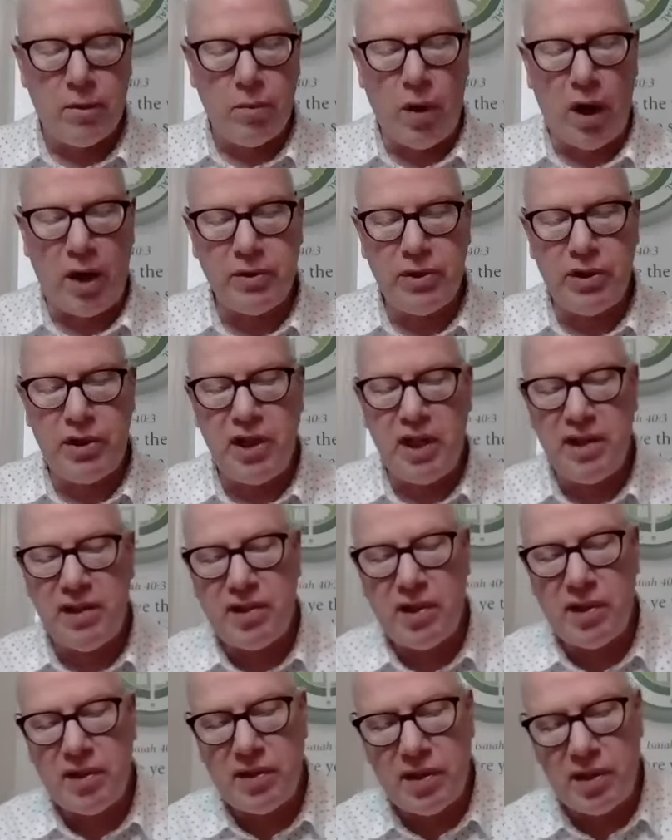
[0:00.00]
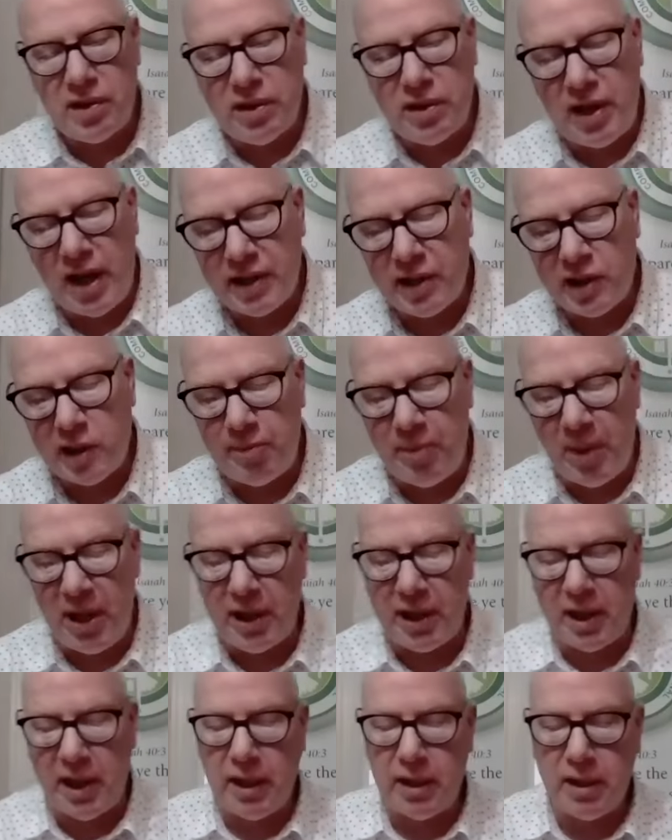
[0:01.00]
While Jesus is yet
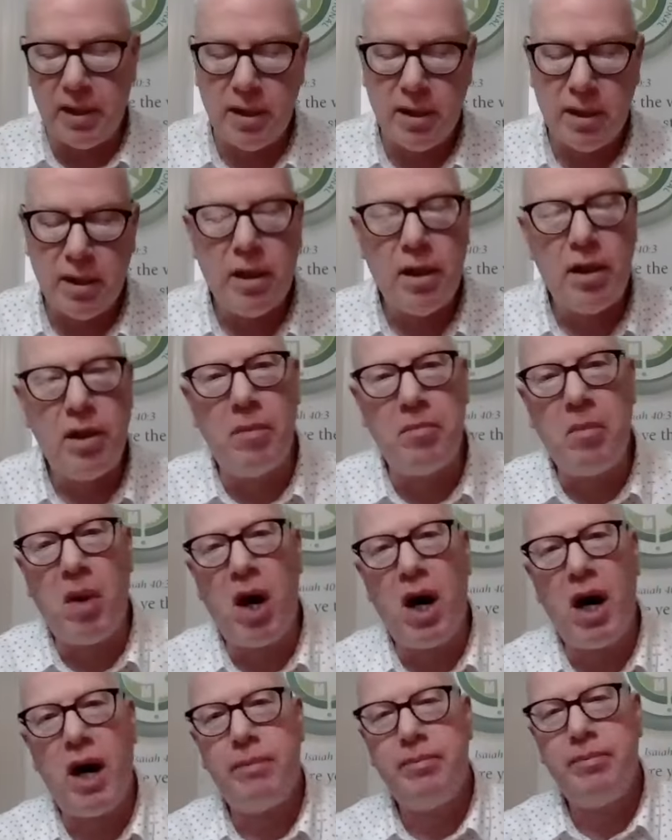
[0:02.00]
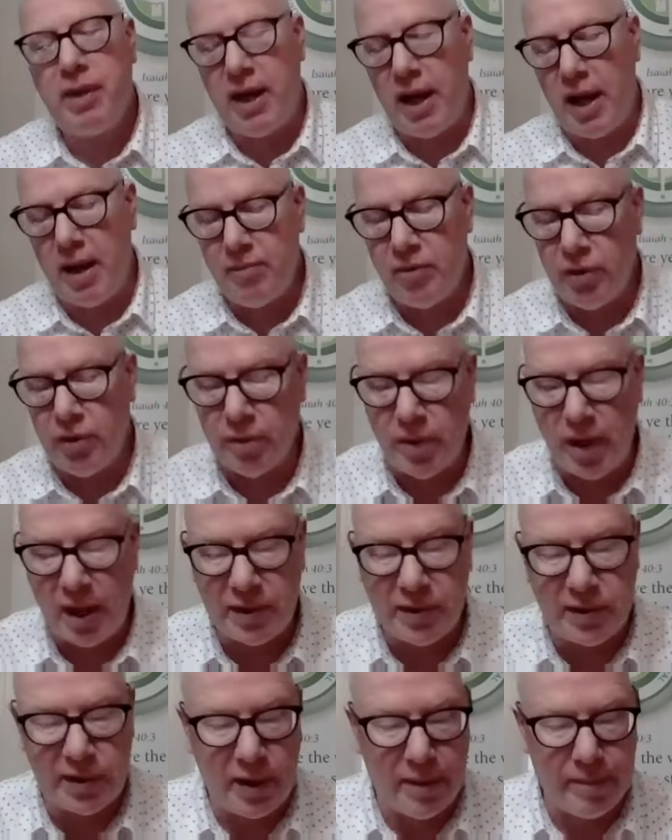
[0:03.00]
speaking, the mob came to
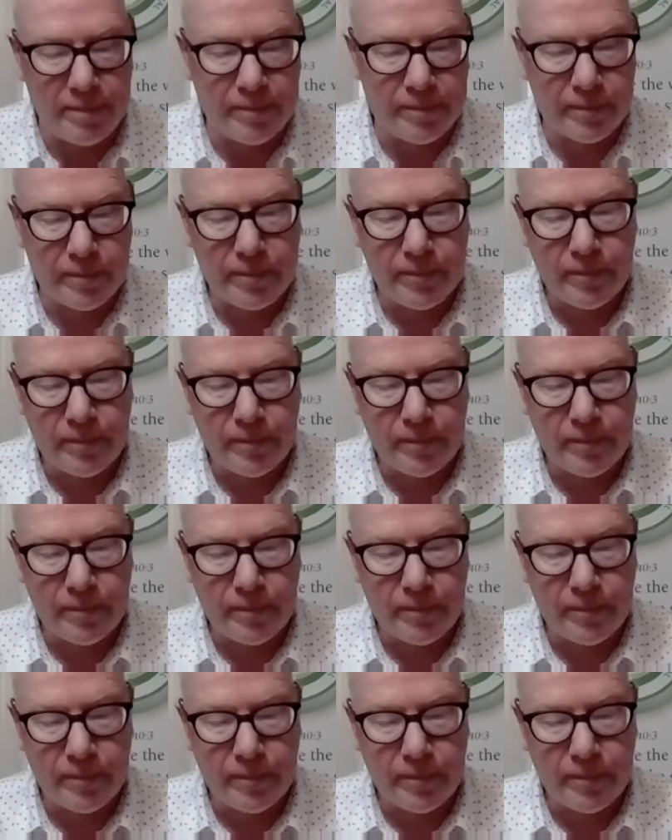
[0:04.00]
arrest him.